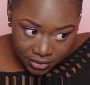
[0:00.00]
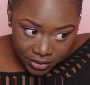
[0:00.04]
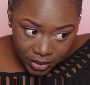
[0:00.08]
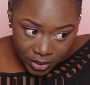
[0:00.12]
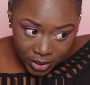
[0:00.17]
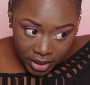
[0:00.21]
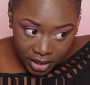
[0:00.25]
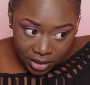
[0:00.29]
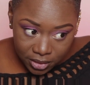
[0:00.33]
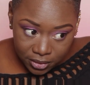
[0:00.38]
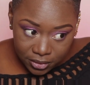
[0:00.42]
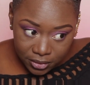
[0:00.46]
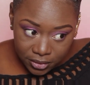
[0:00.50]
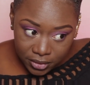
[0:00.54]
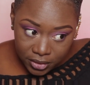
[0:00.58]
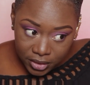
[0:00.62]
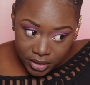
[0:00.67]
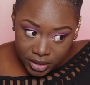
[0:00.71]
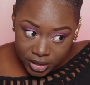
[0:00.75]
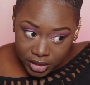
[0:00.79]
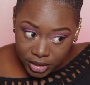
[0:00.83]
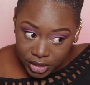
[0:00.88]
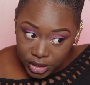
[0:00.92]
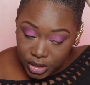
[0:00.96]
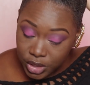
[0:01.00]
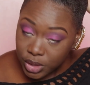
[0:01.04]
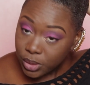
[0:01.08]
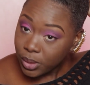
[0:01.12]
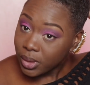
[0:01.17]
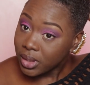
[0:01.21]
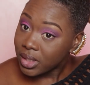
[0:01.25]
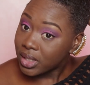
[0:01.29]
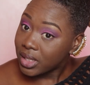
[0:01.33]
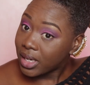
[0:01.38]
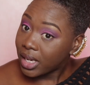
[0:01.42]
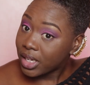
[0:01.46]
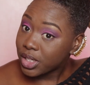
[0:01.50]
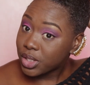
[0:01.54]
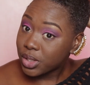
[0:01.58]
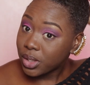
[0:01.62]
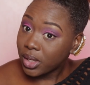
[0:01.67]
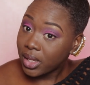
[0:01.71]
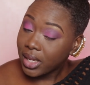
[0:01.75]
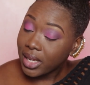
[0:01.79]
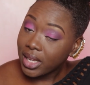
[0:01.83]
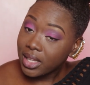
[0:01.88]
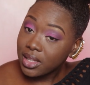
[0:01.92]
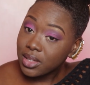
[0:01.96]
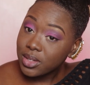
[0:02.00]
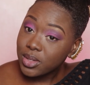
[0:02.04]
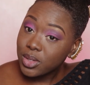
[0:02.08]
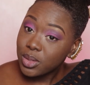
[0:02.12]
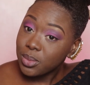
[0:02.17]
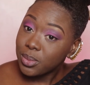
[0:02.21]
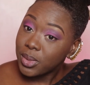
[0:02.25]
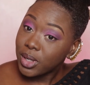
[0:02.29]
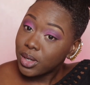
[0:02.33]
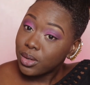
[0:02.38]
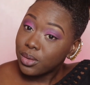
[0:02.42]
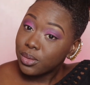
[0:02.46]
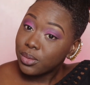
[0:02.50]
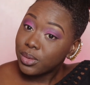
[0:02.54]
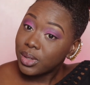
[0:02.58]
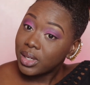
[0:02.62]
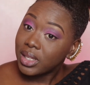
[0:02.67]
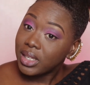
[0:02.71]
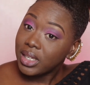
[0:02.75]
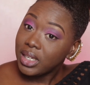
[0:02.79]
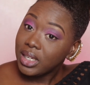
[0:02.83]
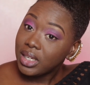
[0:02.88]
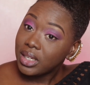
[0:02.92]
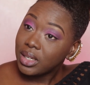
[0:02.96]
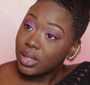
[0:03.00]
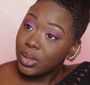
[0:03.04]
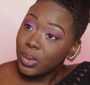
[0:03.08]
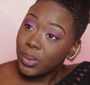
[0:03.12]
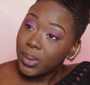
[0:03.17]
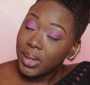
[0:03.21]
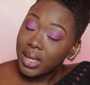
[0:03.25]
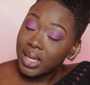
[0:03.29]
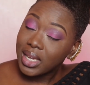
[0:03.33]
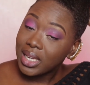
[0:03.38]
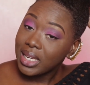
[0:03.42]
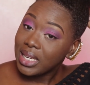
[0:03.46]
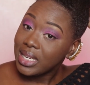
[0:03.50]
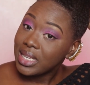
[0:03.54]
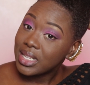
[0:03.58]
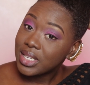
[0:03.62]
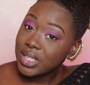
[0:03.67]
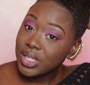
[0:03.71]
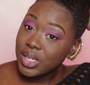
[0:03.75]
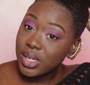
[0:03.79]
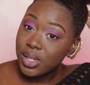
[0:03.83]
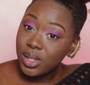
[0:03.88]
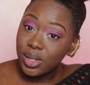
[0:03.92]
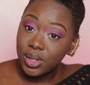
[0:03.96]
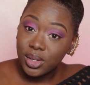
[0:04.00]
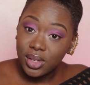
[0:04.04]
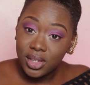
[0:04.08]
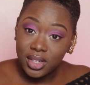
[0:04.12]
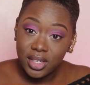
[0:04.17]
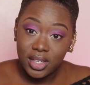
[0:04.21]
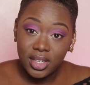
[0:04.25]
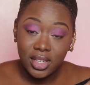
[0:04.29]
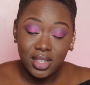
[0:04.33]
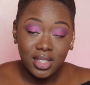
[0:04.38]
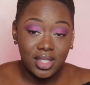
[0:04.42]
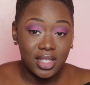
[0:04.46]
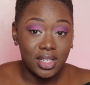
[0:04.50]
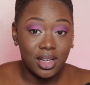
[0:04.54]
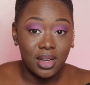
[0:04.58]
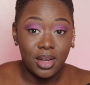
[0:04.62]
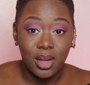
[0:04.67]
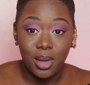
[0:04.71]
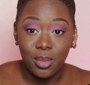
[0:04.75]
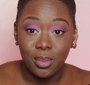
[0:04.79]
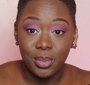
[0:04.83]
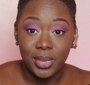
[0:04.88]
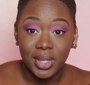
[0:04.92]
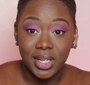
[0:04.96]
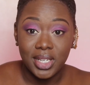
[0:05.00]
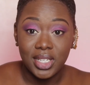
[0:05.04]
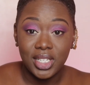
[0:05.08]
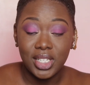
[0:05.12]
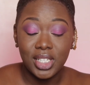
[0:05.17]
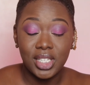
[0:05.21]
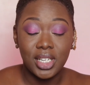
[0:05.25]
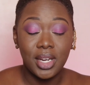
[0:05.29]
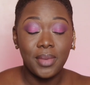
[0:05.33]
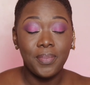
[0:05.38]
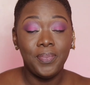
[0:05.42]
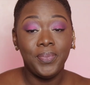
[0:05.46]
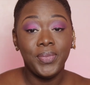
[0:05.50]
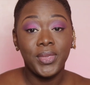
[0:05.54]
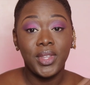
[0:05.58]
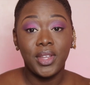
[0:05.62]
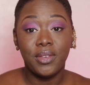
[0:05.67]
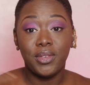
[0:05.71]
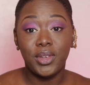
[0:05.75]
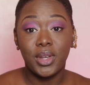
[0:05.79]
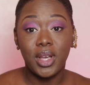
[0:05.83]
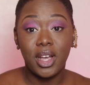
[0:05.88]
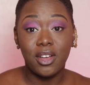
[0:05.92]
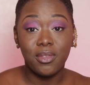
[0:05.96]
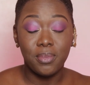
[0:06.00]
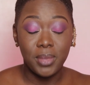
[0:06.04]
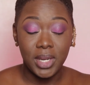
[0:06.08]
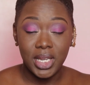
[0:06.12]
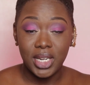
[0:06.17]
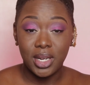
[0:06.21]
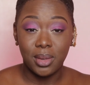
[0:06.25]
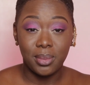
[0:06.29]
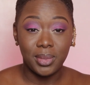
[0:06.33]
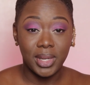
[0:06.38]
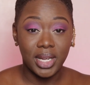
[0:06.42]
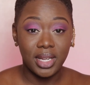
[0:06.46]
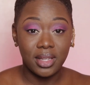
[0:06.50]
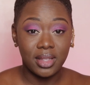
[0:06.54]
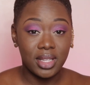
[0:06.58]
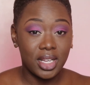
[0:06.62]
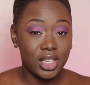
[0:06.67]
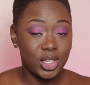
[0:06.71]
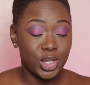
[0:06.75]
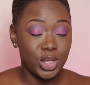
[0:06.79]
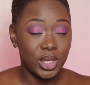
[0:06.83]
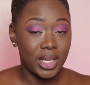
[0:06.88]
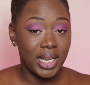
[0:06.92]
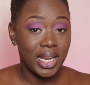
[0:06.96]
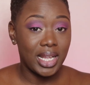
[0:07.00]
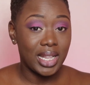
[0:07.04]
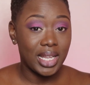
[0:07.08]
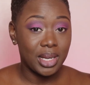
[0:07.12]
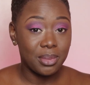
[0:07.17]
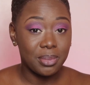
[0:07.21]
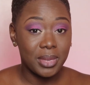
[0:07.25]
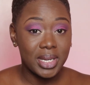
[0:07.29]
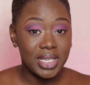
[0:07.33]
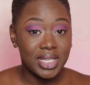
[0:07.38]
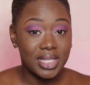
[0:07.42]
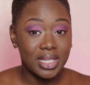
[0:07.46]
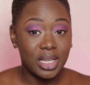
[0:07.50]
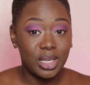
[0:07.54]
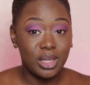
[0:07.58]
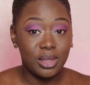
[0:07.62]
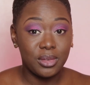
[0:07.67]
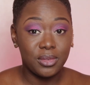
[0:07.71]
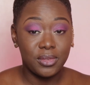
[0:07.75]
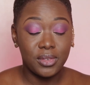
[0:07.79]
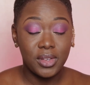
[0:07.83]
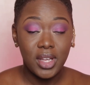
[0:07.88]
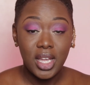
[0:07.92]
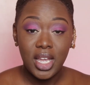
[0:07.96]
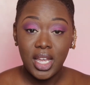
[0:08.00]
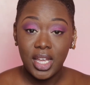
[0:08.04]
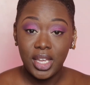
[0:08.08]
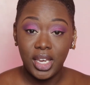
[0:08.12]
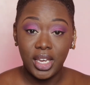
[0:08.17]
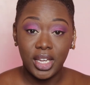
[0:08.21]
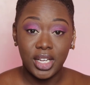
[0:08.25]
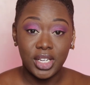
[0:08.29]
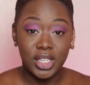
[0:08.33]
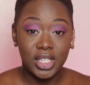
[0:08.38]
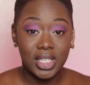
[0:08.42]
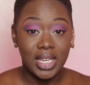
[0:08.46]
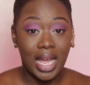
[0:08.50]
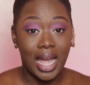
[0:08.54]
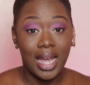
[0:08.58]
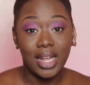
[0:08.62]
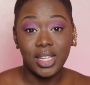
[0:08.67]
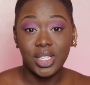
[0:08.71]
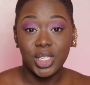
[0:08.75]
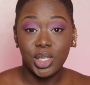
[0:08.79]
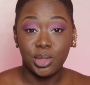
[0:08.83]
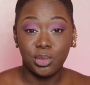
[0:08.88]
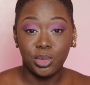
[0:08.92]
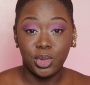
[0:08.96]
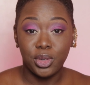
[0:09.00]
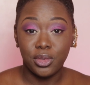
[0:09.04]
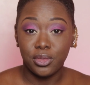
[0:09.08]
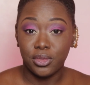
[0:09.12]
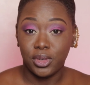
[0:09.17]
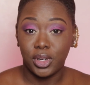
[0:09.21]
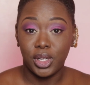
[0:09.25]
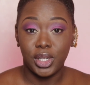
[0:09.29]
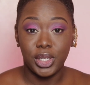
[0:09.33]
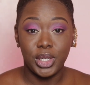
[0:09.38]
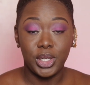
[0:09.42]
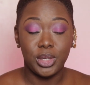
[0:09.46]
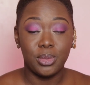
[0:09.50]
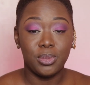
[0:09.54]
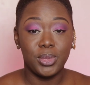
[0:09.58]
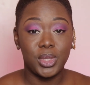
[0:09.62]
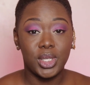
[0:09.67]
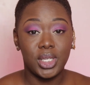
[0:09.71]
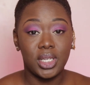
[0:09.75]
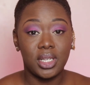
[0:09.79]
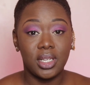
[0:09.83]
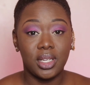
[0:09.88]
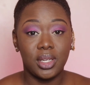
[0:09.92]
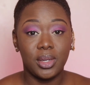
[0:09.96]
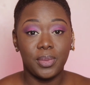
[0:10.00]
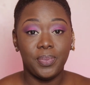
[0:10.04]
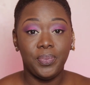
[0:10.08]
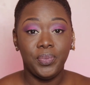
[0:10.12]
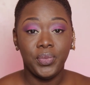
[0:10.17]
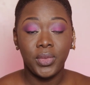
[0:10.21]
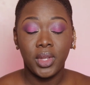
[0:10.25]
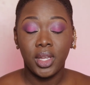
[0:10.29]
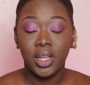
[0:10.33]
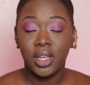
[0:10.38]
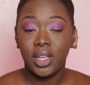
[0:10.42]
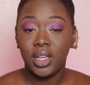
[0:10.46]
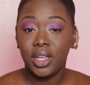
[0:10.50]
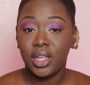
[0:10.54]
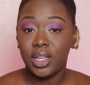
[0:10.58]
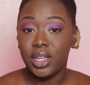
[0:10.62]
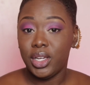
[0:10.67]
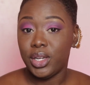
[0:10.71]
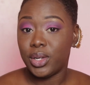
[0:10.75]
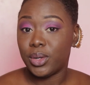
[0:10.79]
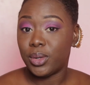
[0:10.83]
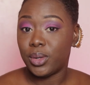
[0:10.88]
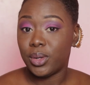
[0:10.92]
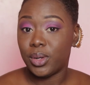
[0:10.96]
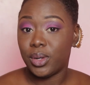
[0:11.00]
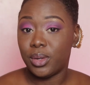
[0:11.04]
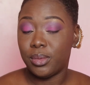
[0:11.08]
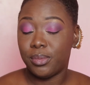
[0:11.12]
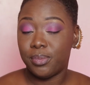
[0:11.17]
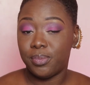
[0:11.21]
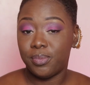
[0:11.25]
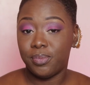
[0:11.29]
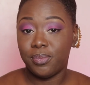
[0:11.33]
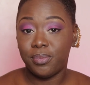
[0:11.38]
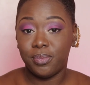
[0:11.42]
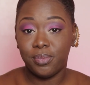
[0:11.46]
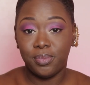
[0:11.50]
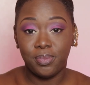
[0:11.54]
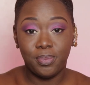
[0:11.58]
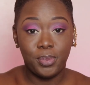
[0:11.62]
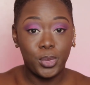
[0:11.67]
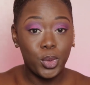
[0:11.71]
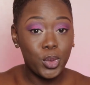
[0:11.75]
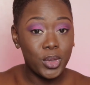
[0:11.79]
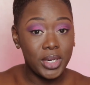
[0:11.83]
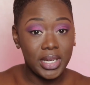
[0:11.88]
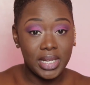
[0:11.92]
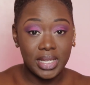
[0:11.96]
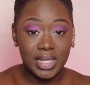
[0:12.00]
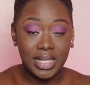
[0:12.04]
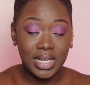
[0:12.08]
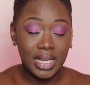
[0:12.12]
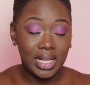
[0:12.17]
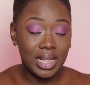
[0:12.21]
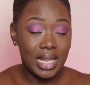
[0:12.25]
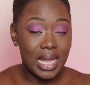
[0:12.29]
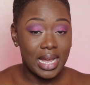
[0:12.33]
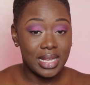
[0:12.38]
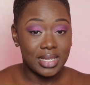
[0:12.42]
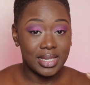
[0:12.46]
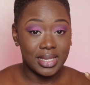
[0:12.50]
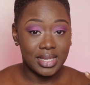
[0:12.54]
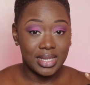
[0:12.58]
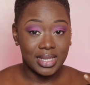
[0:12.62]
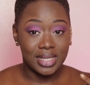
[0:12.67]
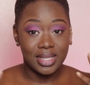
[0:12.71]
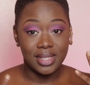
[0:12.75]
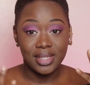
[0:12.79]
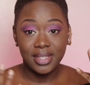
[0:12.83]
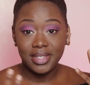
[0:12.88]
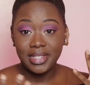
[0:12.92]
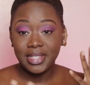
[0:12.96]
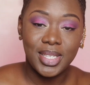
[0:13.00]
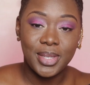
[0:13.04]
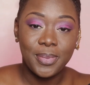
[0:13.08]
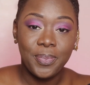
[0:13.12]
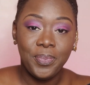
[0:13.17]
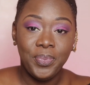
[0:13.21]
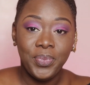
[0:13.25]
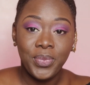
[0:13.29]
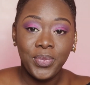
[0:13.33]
if you have short natural hair, this would be a really quick, easy look to accomplish. If you have medium length natural hair like myself, you could just add some more volume to your ponytail as it is.